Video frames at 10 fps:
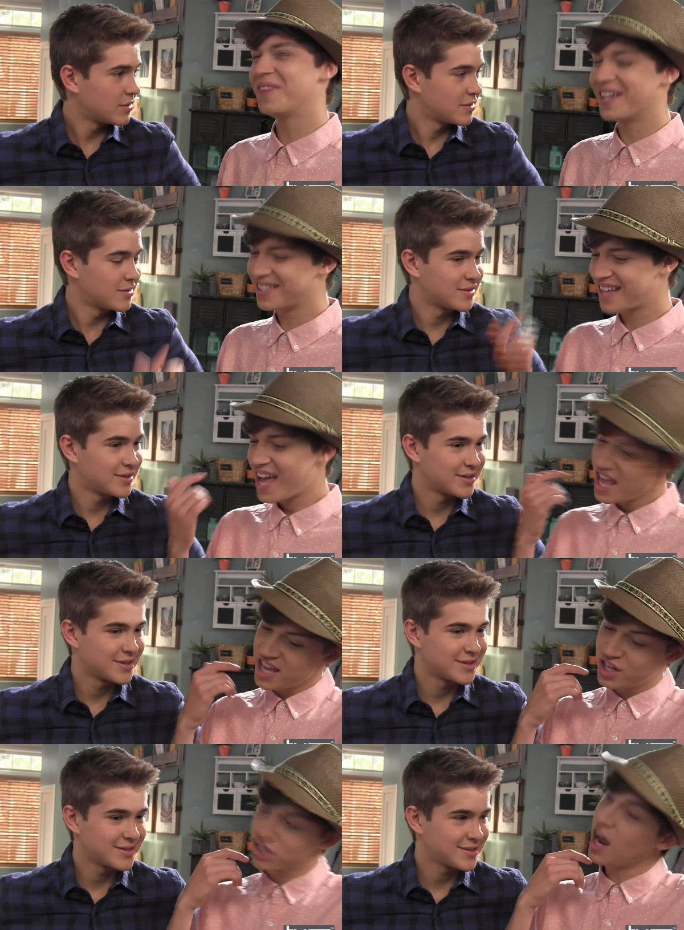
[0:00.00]
Speaker 1: because
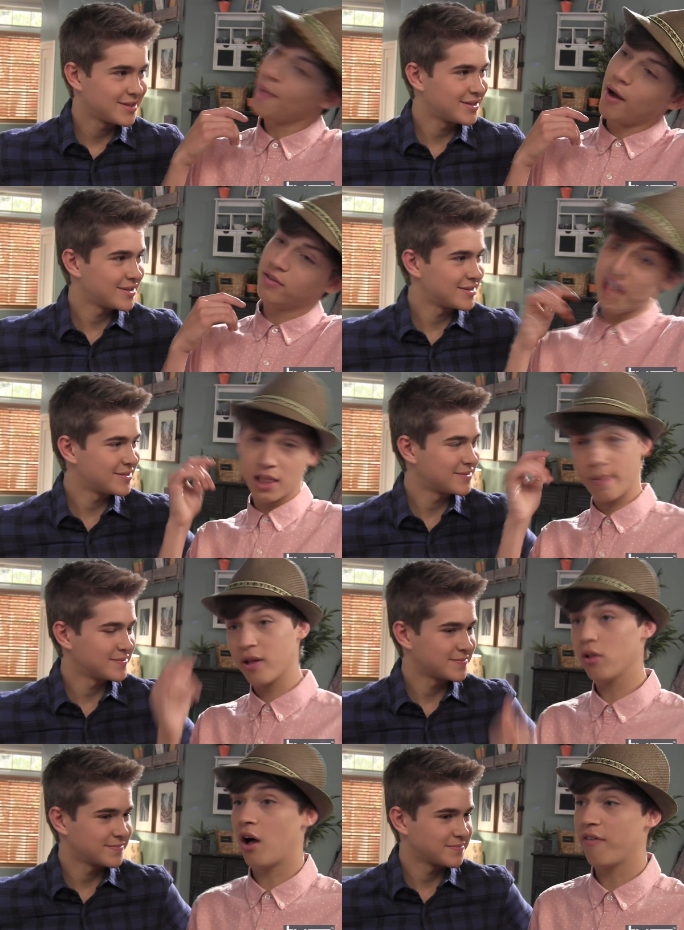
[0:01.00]
each time I would take the
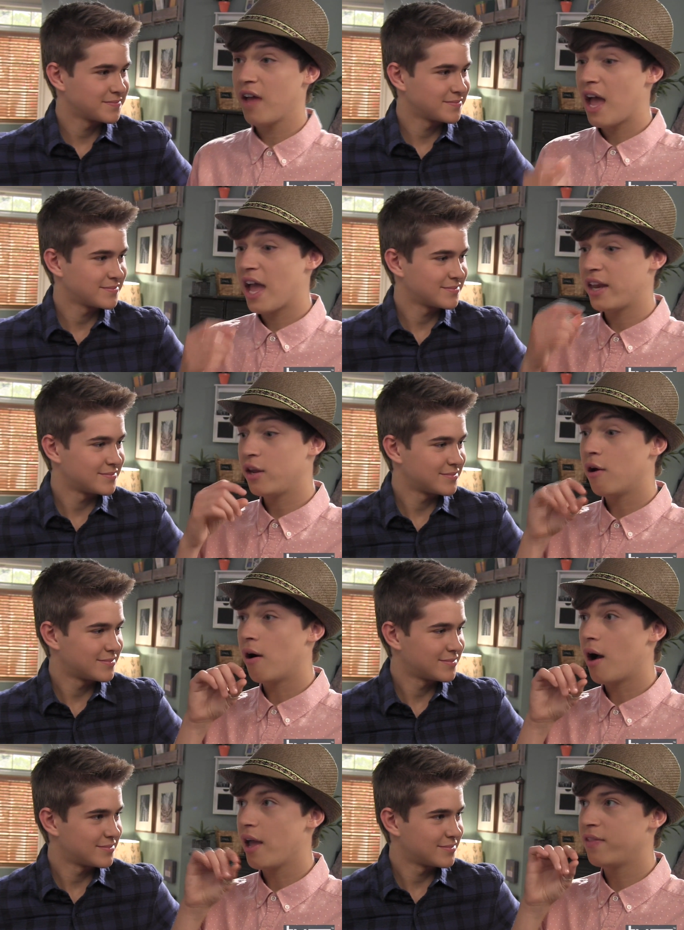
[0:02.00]
pickle off, and you
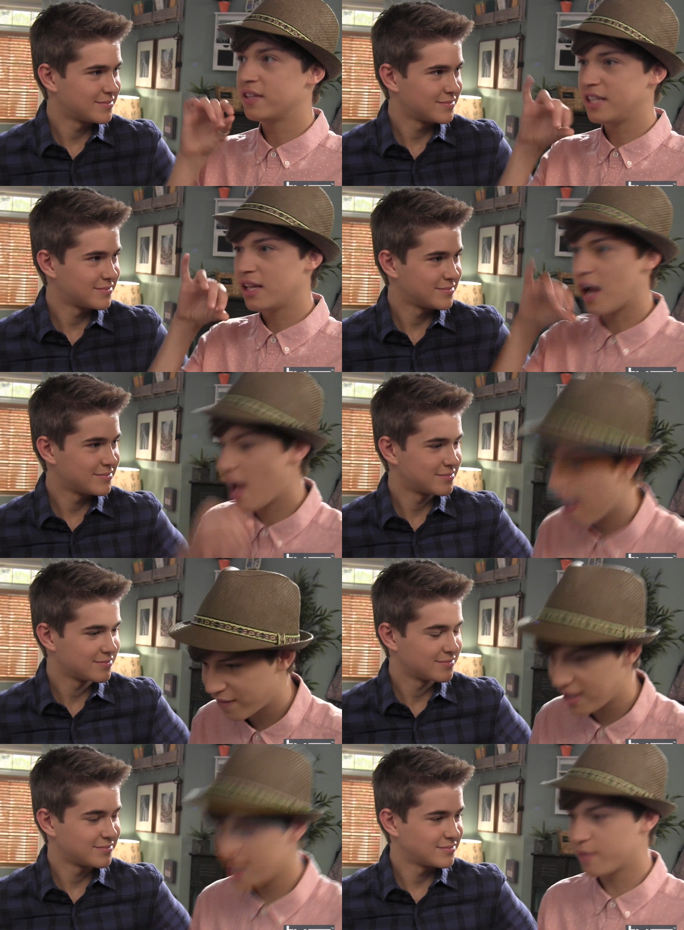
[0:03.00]
know, in the scene I have
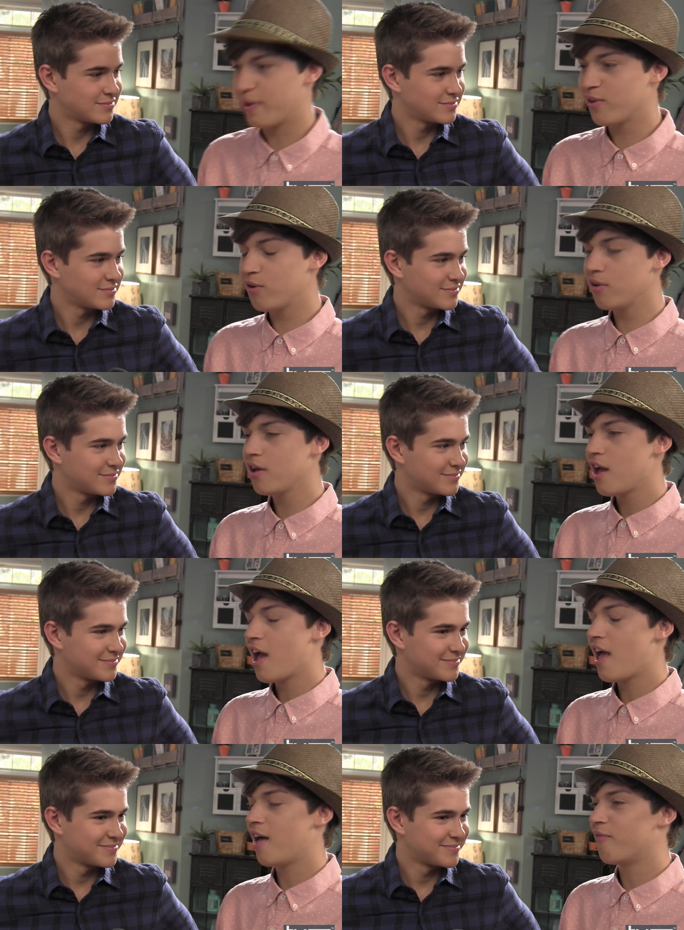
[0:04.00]
to eat the pickle.
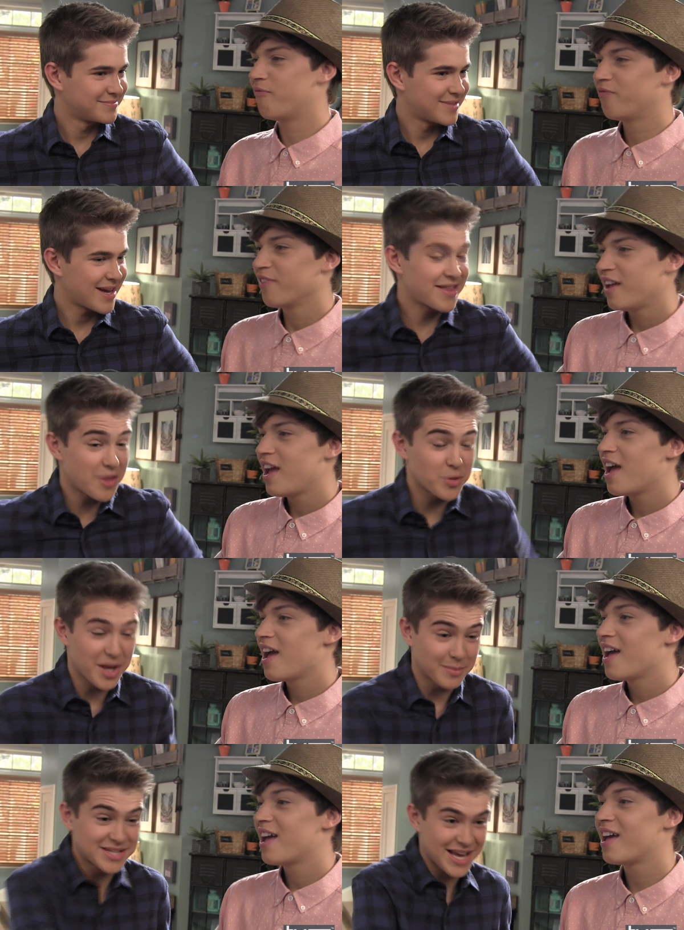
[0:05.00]
Um, and then they would
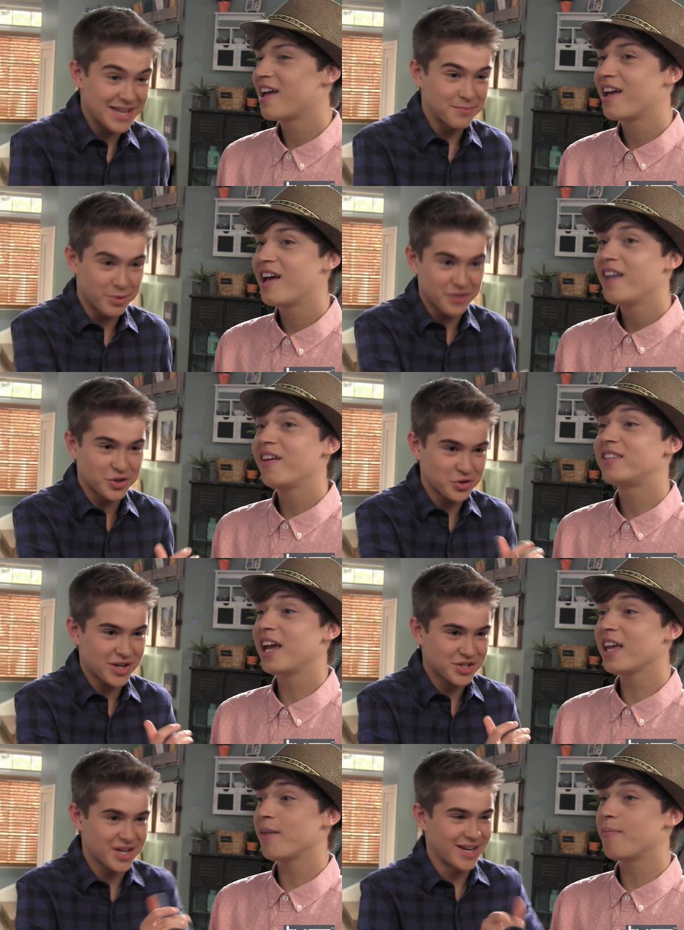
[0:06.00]
come
Speaker 2: and take it and put it in the. they
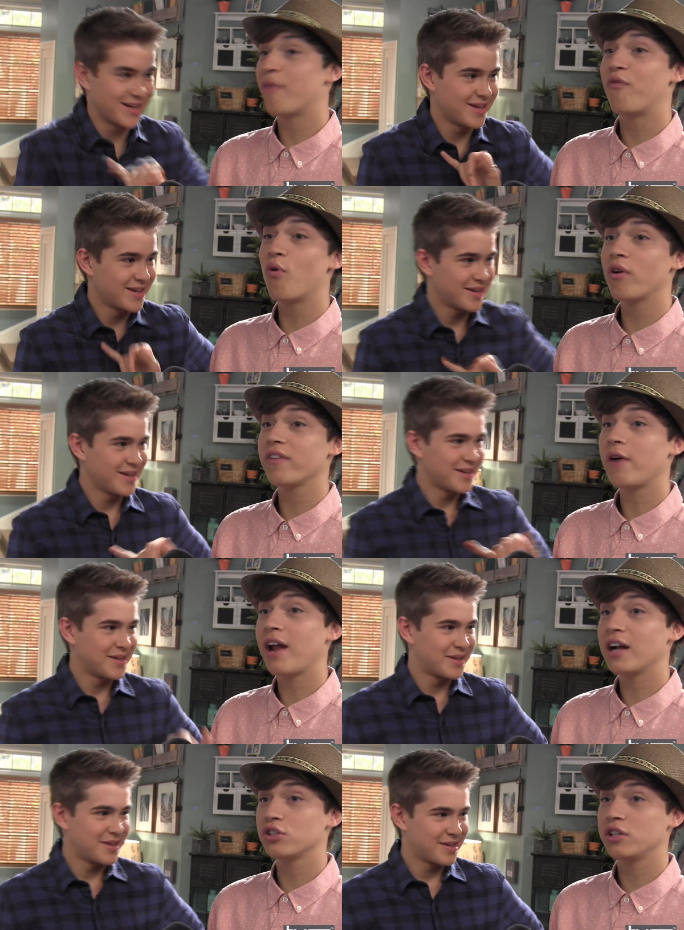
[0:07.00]
trash take it can.
Speaker 1: before they would
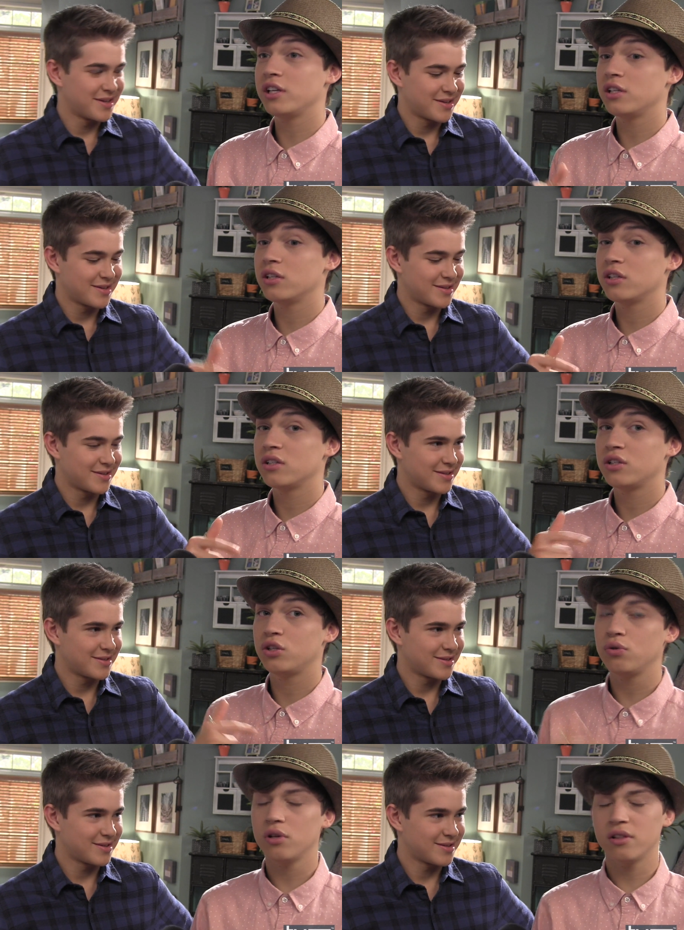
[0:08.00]
actually,
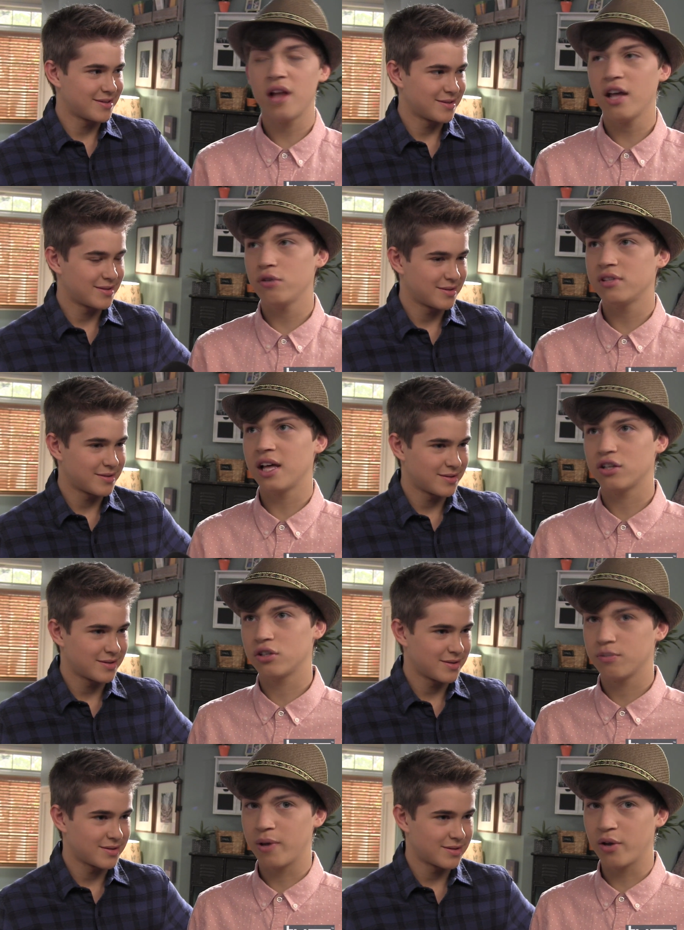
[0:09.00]
you not use that
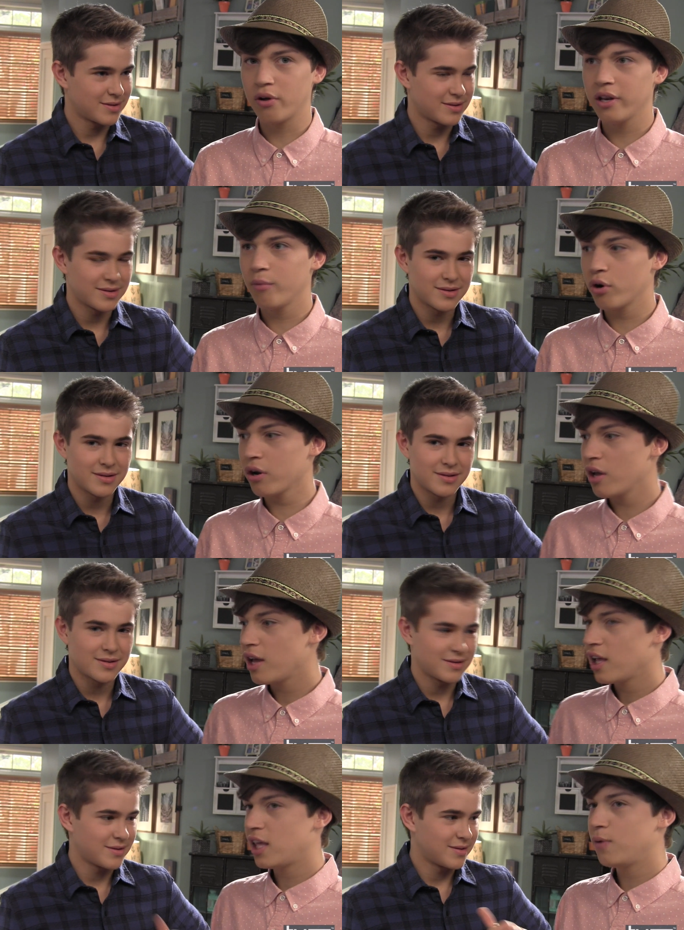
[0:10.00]
pickle anymore.
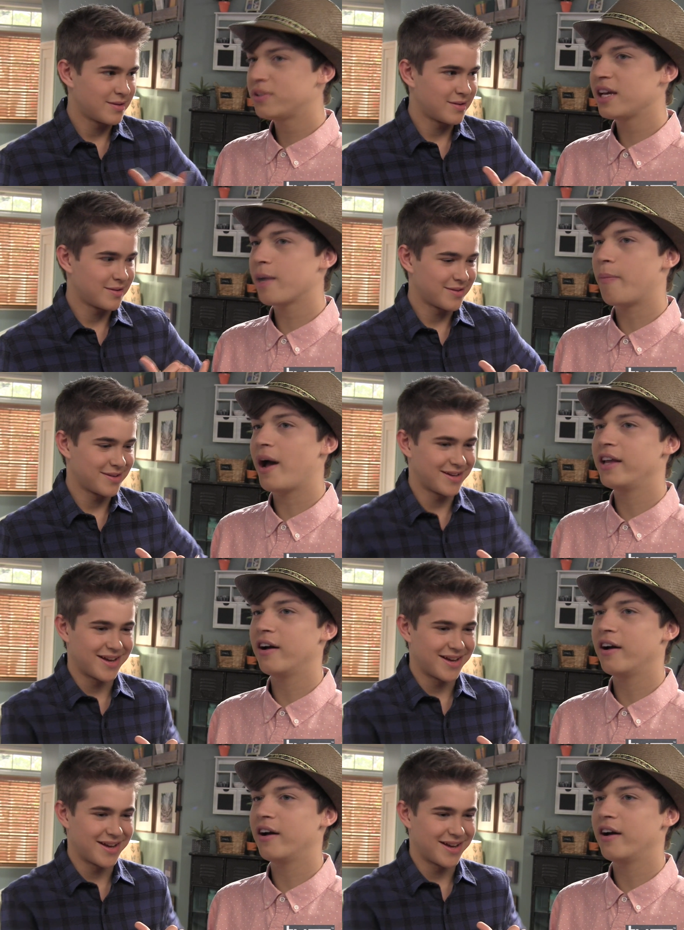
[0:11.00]
He would take a bite